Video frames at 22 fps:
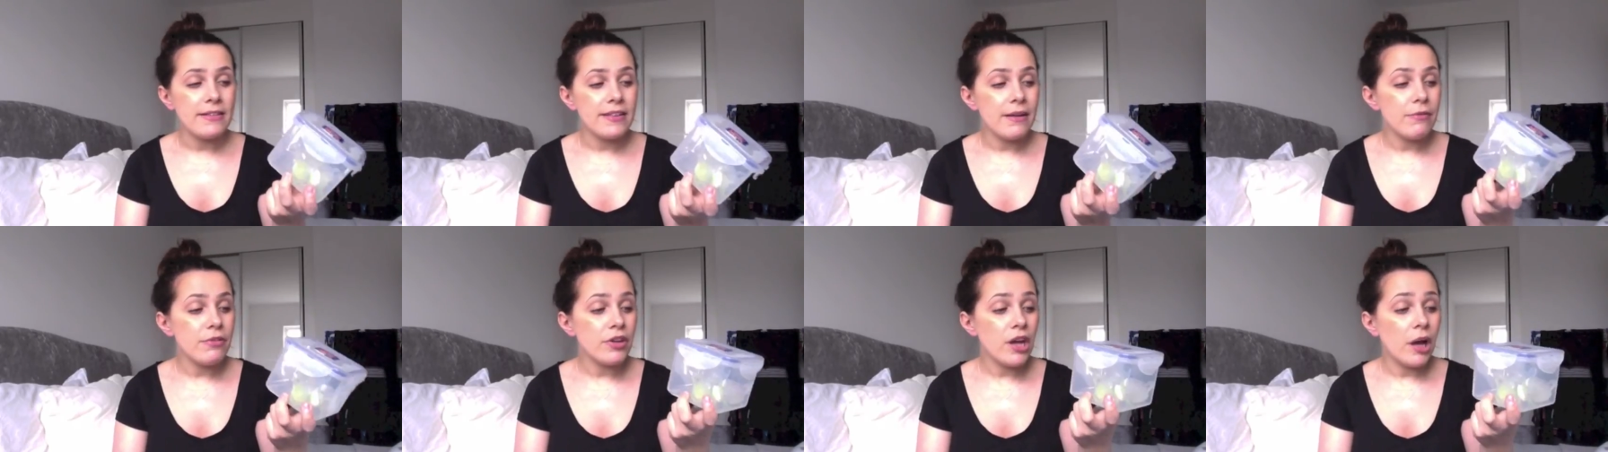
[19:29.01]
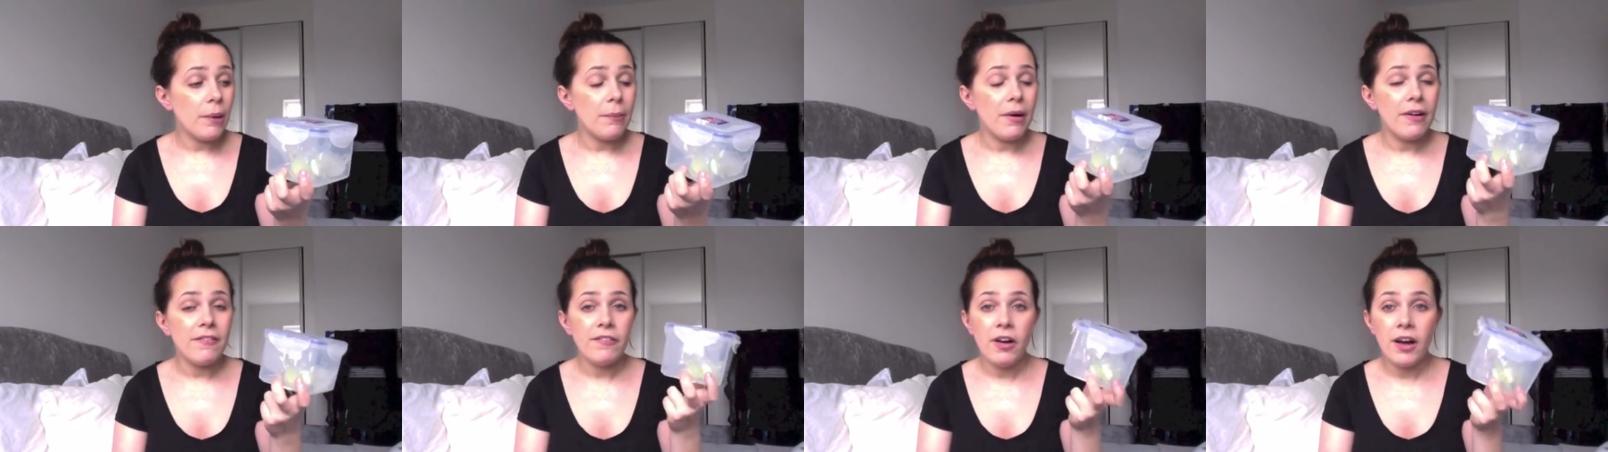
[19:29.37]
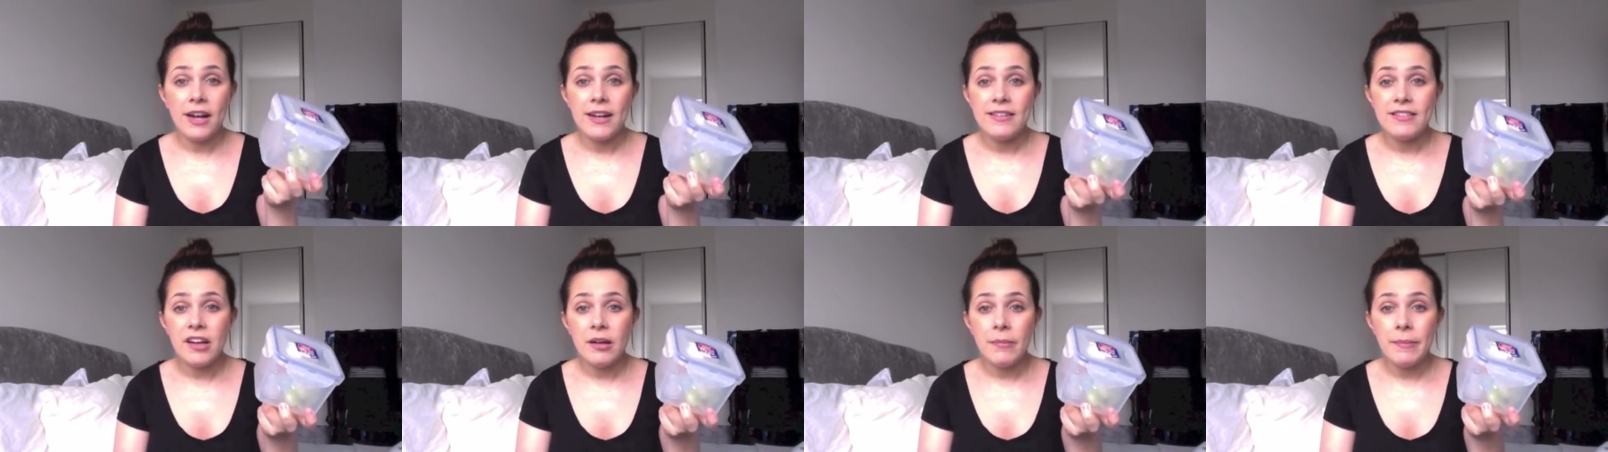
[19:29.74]
Every time I
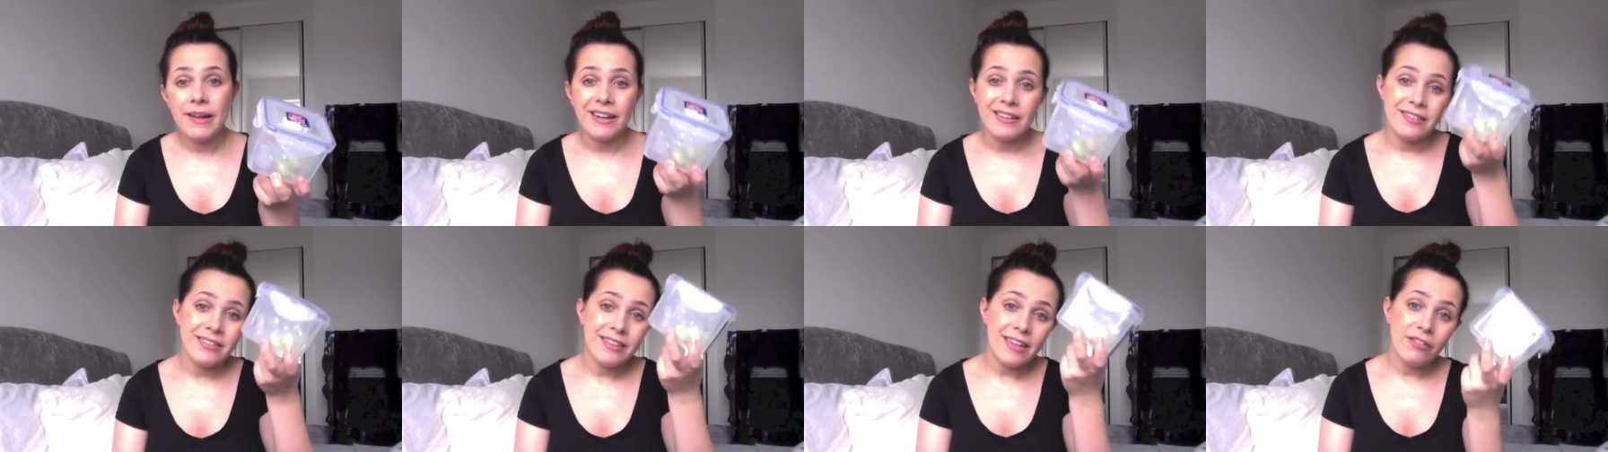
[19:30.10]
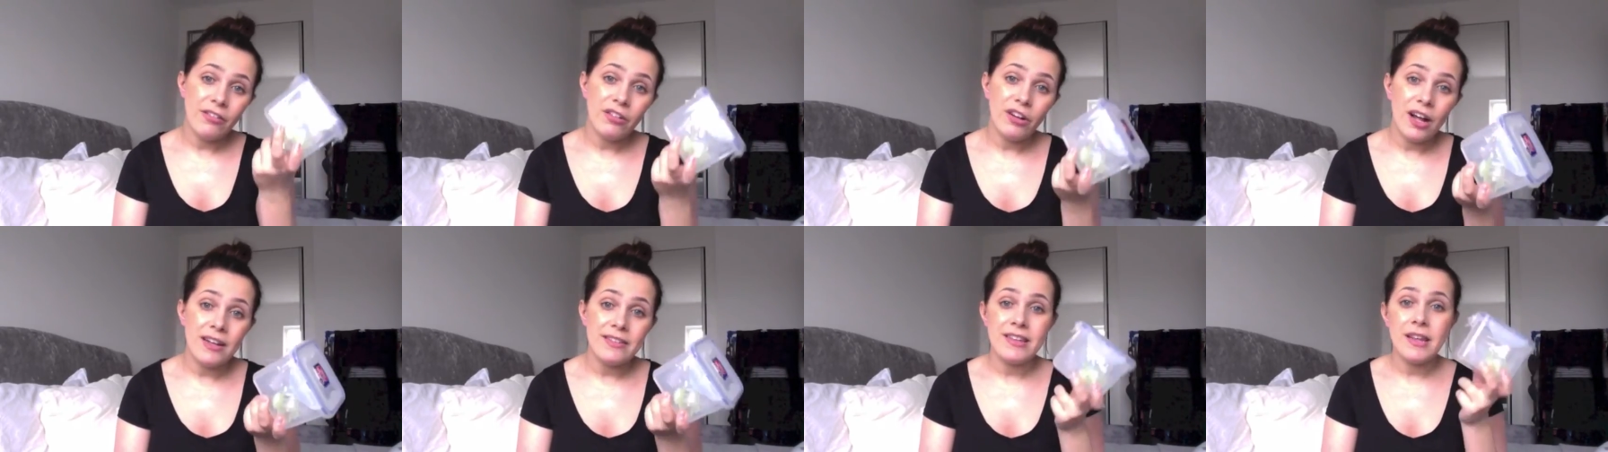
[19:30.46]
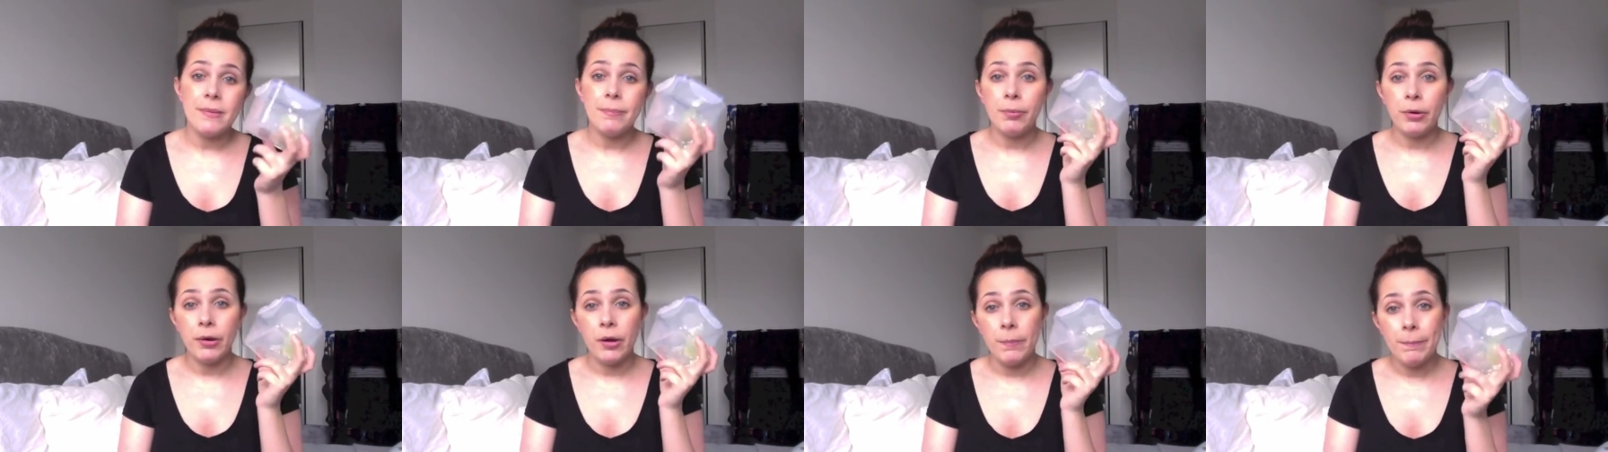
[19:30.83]
find a dummy, I sterilize
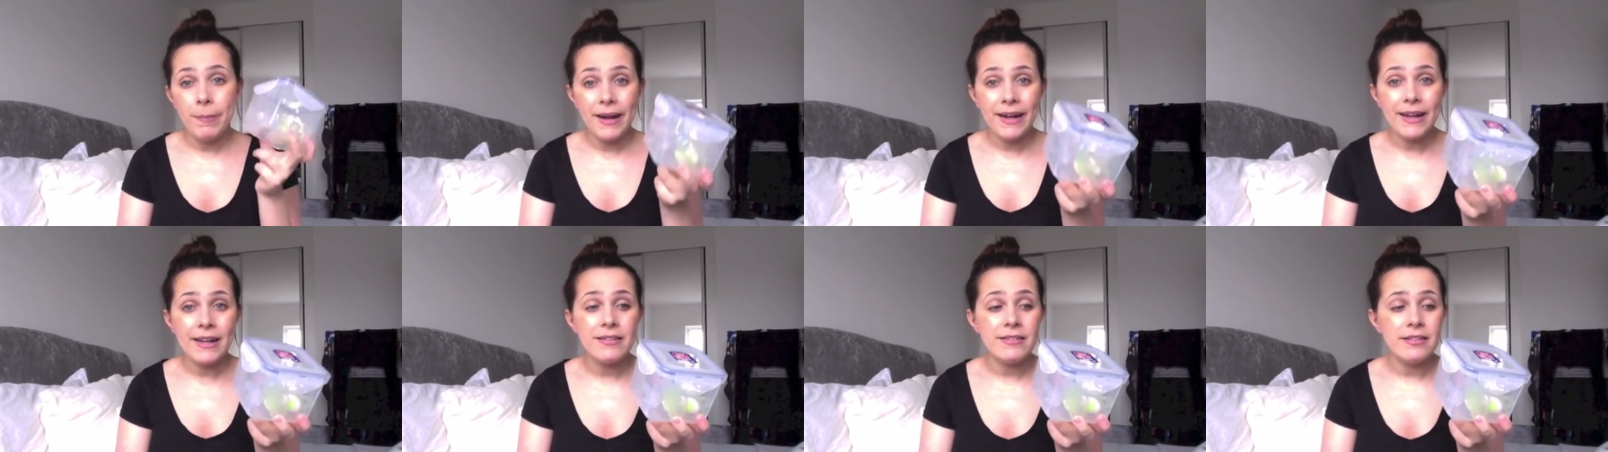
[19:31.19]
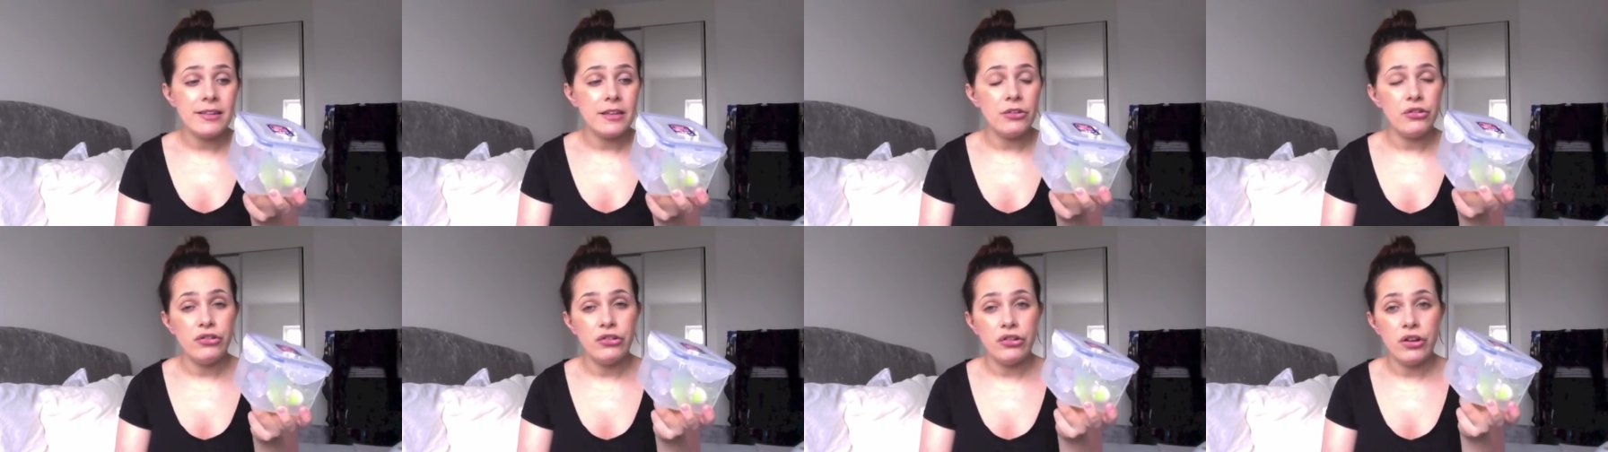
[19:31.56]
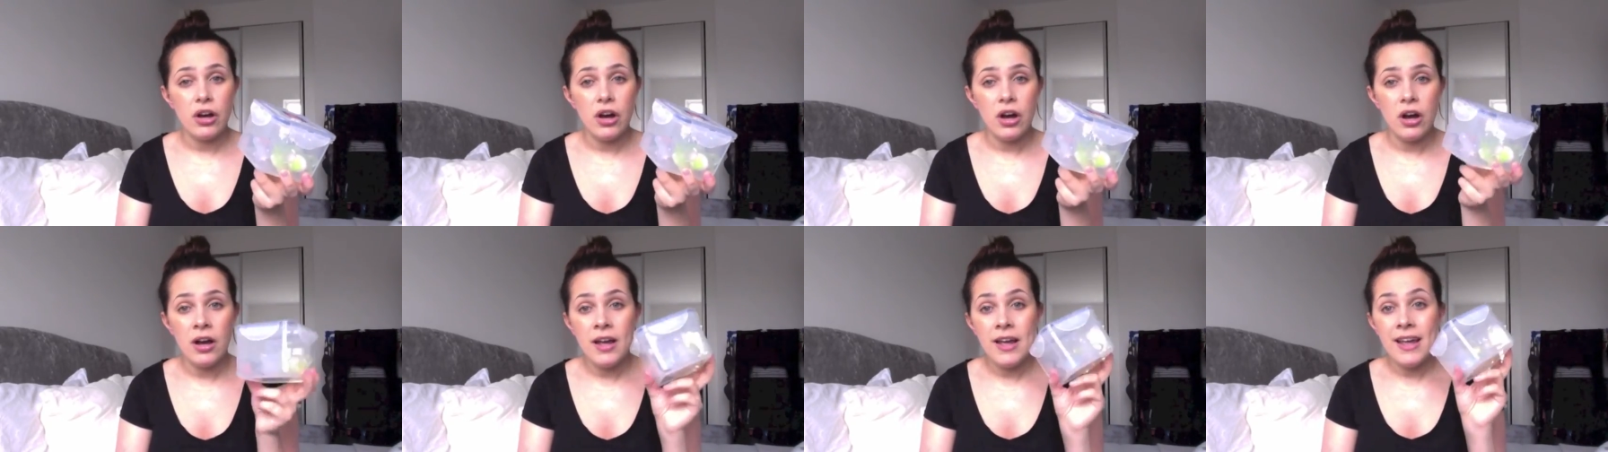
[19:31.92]
it, put it back into this
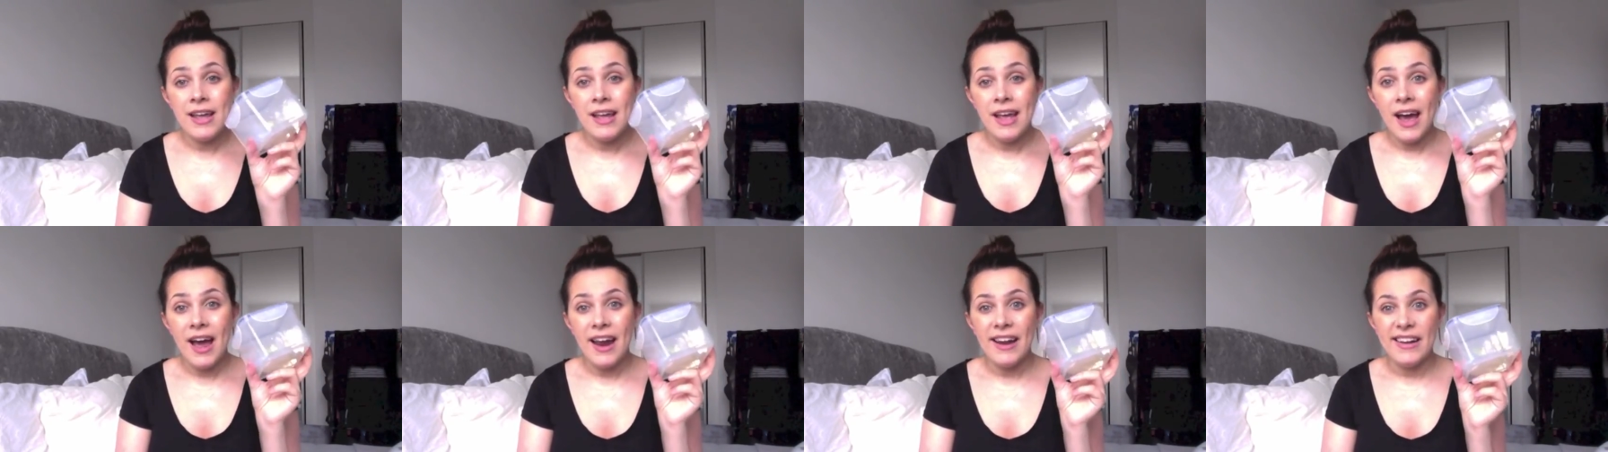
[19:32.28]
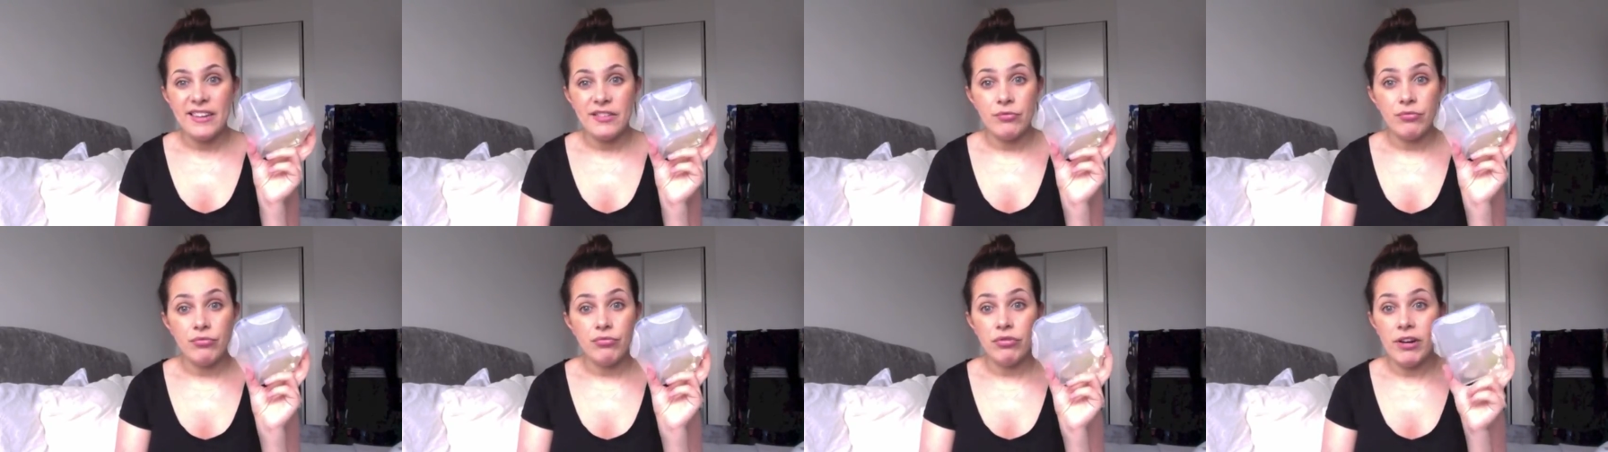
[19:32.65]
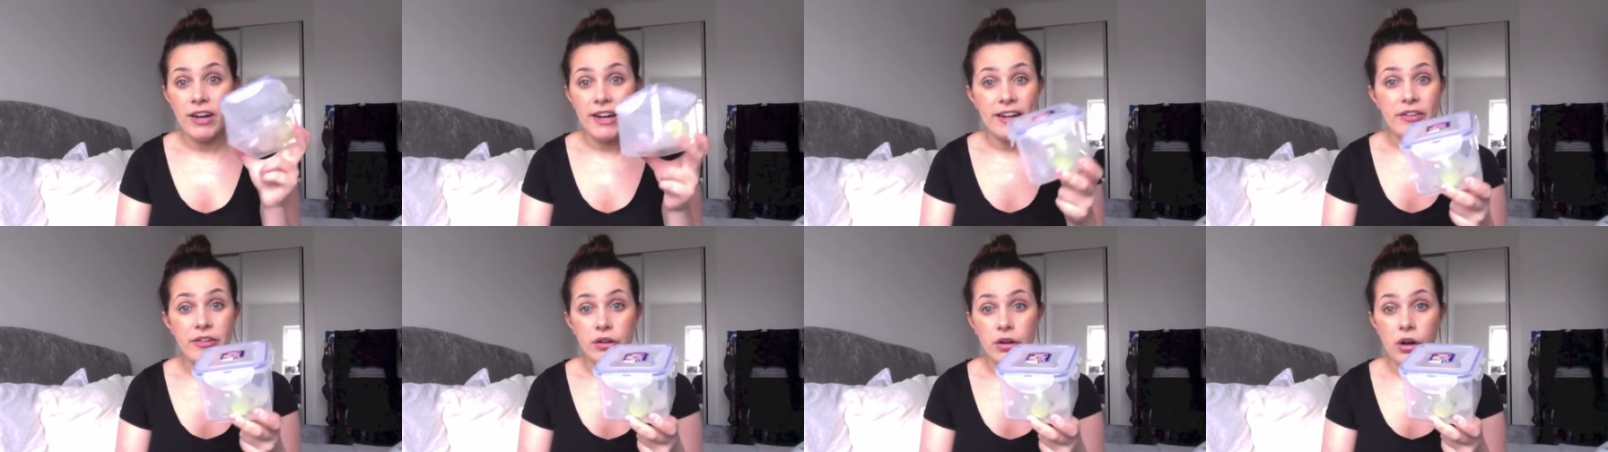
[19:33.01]
jar, and it's
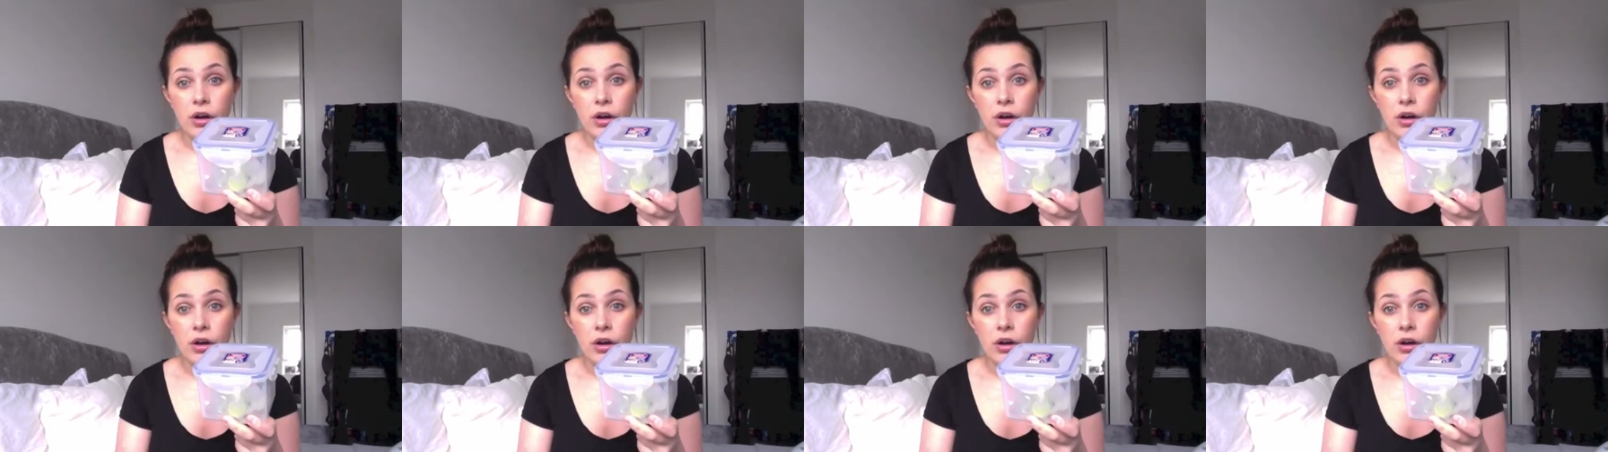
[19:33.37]
ready to